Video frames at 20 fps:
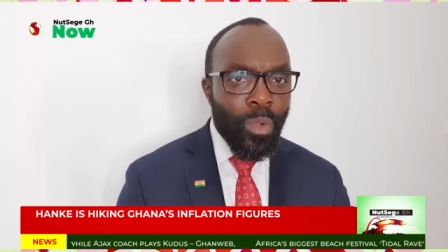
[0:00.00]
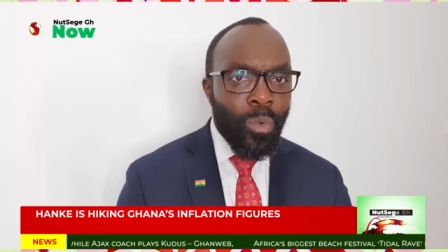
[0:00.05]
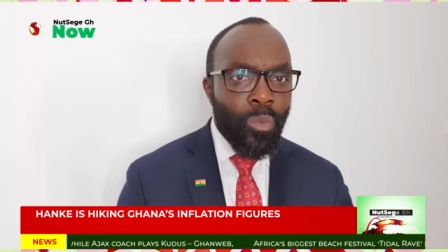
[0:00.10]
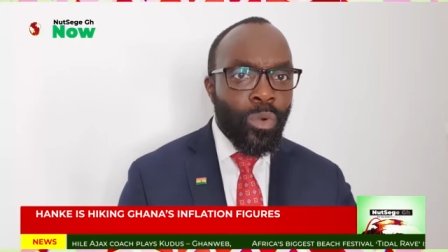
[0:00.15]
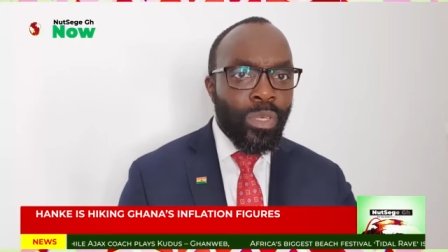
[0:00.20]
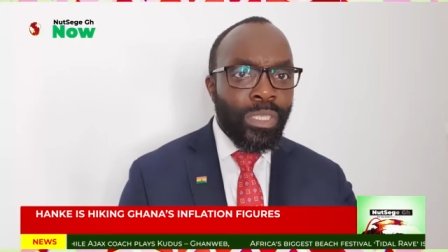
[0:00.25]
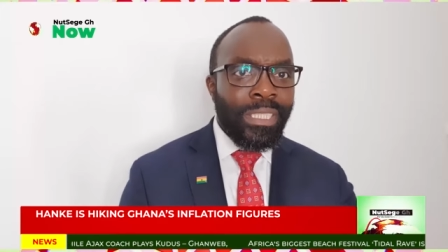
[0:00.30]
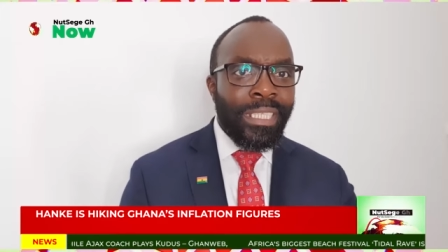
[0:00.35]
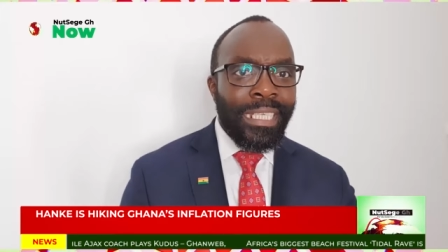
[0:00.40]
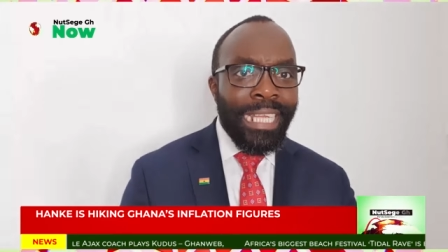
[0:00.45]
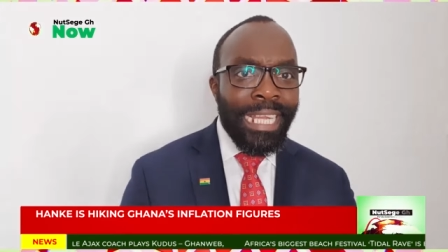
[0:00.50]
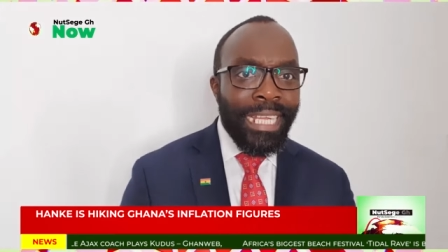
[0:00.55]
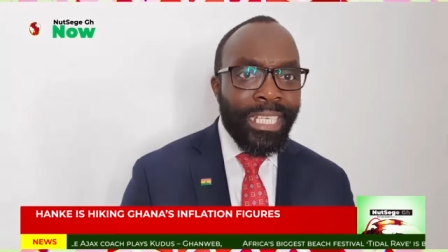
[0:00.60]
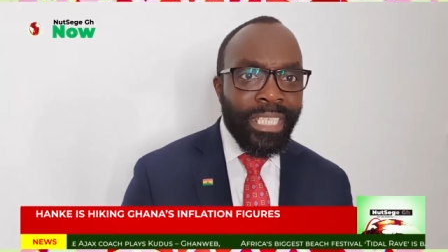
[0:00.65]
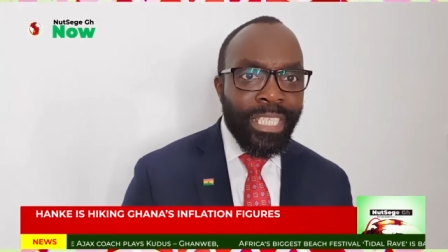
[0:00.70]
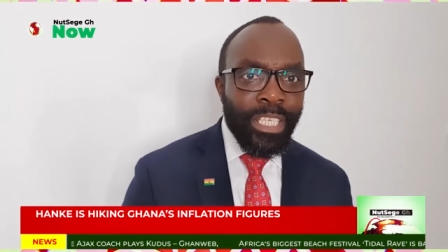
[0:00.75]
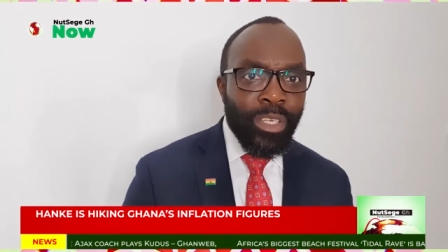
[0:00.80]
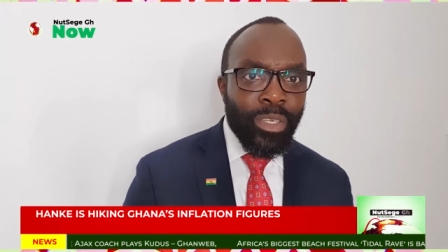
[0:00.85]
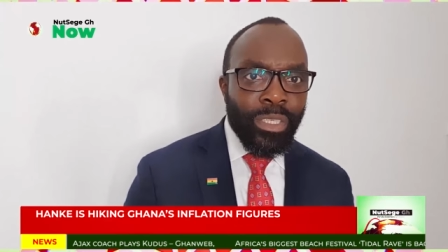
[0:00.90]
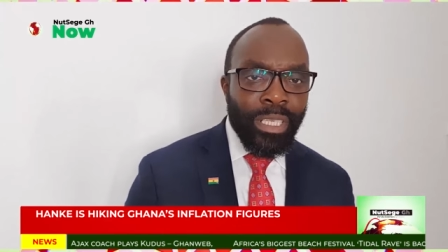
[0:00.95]
What's the
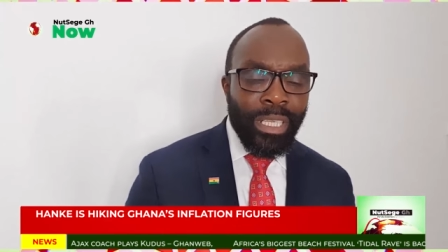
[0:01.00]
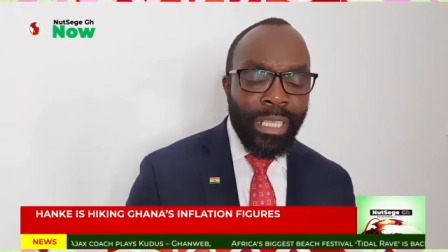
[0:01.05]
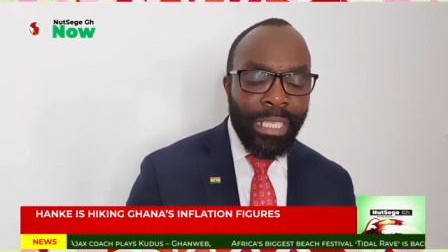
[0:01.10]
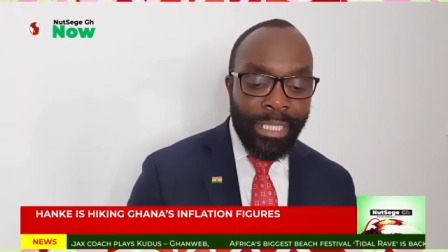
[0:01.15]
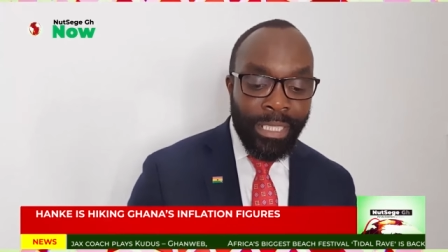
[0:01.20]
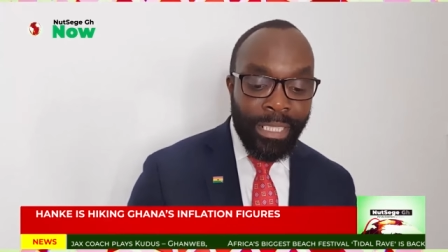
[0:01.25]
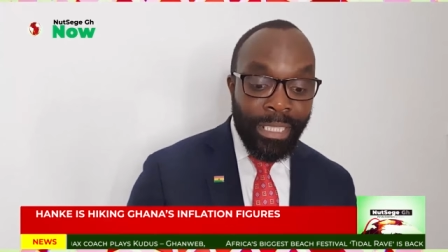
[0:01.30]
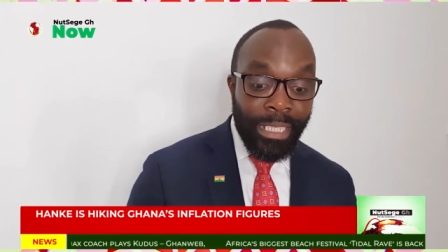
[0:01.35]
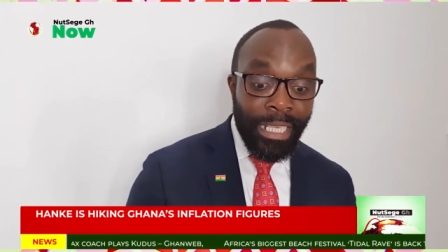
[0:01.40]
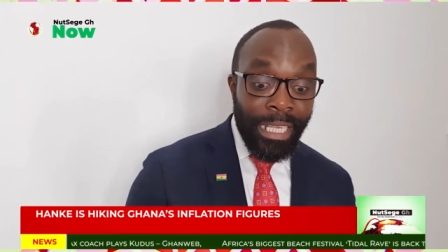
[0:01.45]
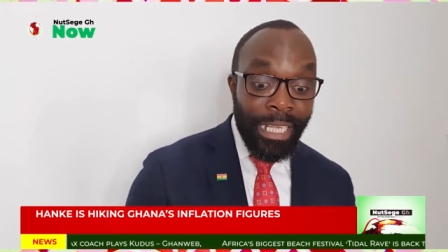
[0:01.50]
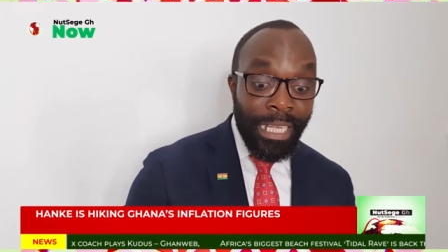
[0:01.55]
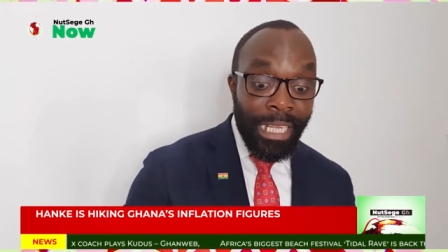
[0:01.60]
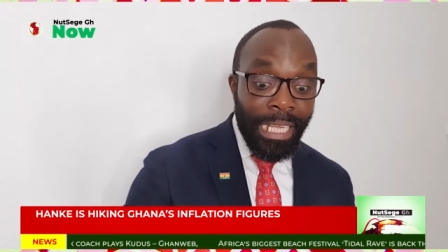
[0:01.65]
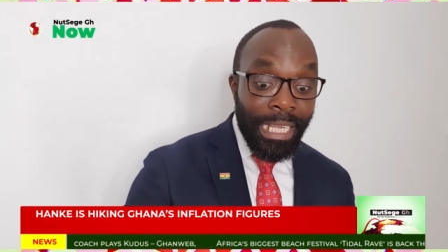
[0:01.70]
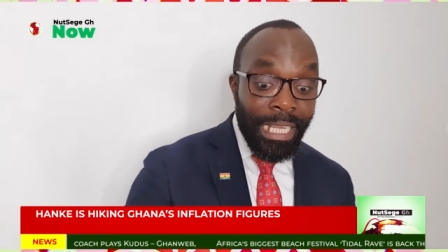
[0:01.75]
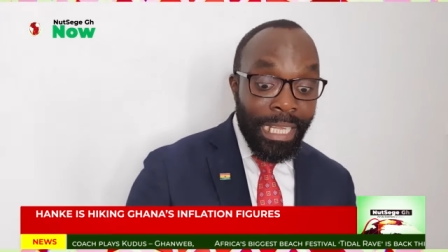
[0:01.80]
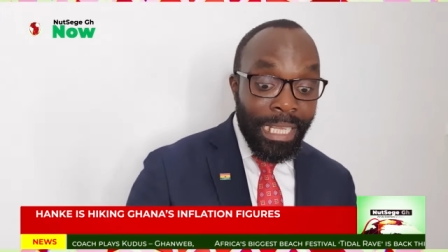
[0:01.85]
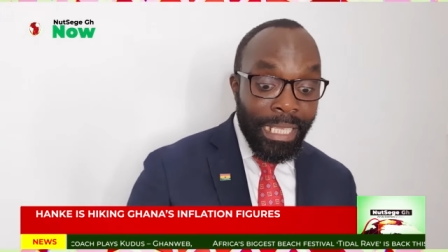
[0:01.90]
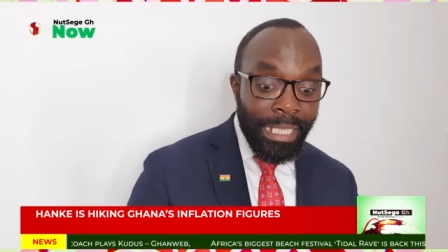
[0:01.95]
next thing on the list?
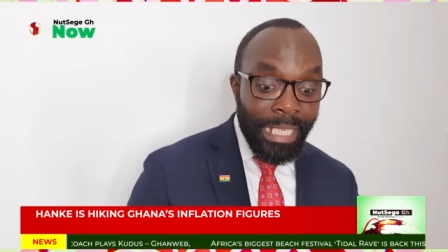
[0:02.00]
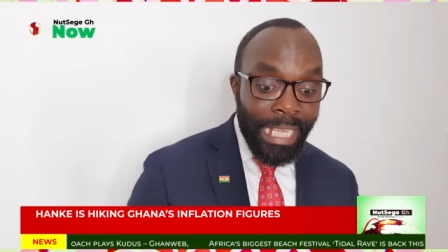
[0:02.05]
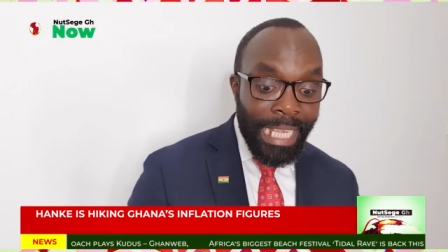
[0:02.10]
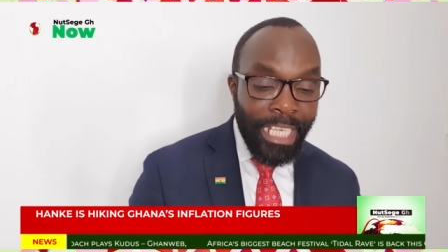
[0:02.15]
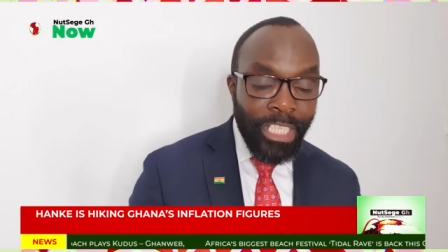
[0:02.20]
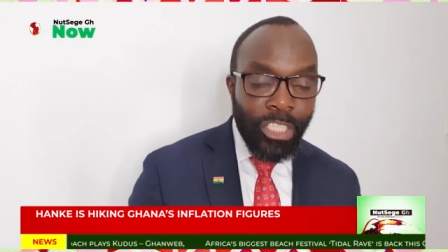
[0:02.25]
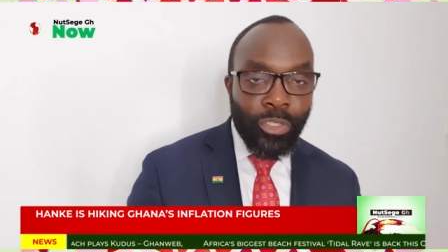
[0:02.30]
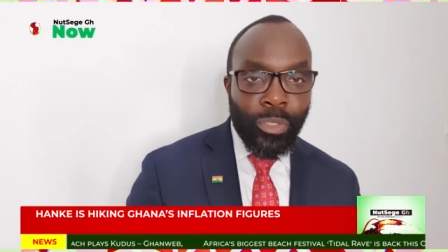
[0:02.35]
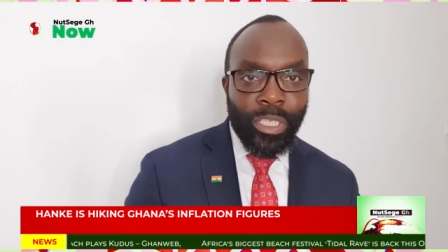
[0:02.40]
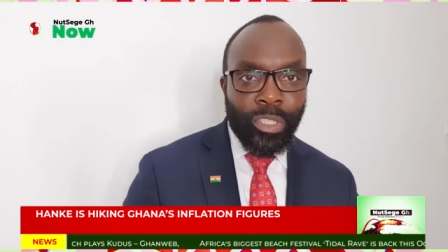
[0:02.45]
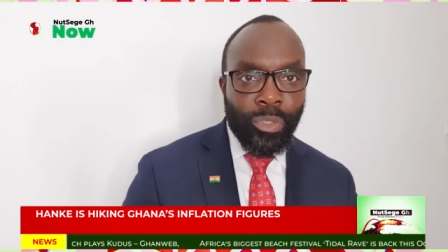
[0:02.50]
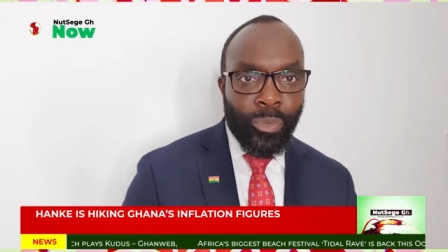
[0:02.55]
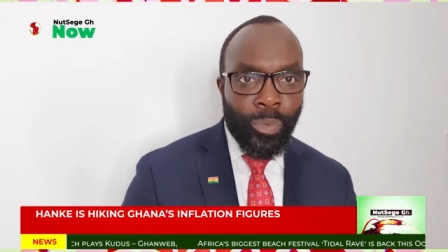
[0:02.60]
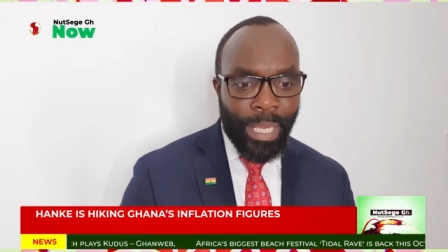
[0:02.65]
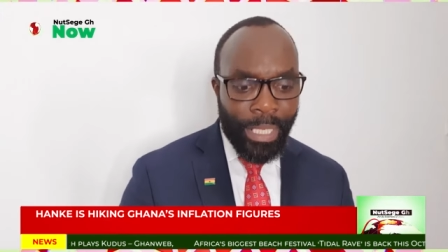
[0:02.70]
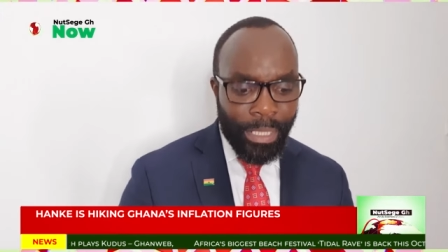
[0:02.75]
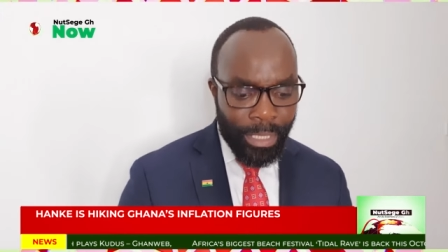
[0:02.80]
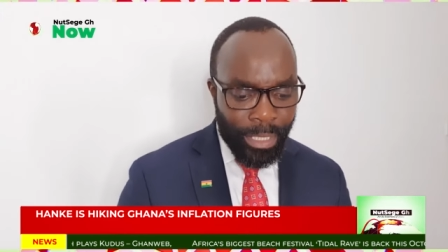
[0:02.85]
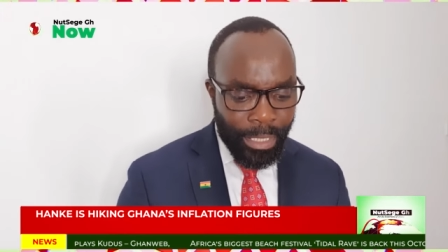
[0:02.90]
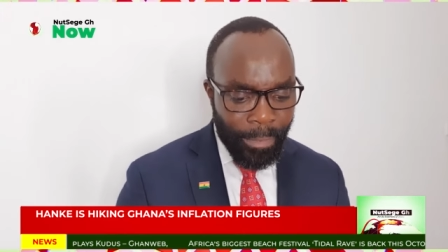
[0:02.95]
Interest
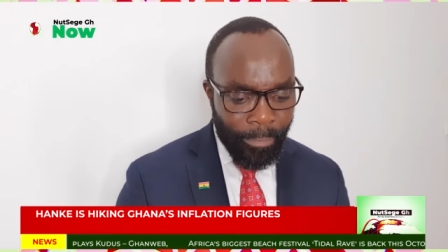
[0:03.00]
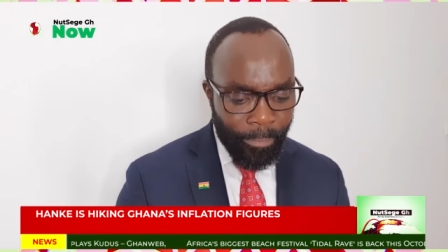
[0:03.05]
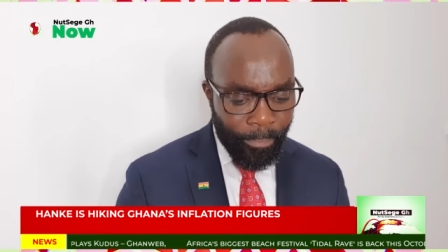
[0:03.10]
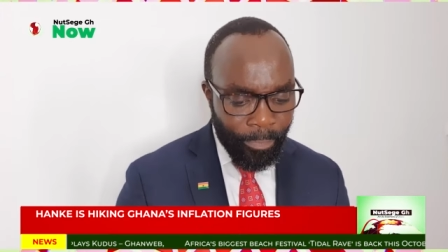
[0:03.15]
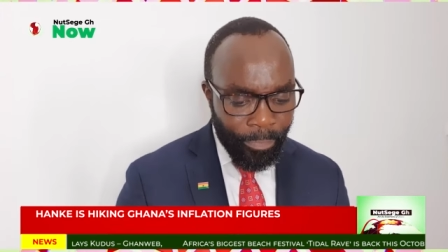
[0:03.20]
rates.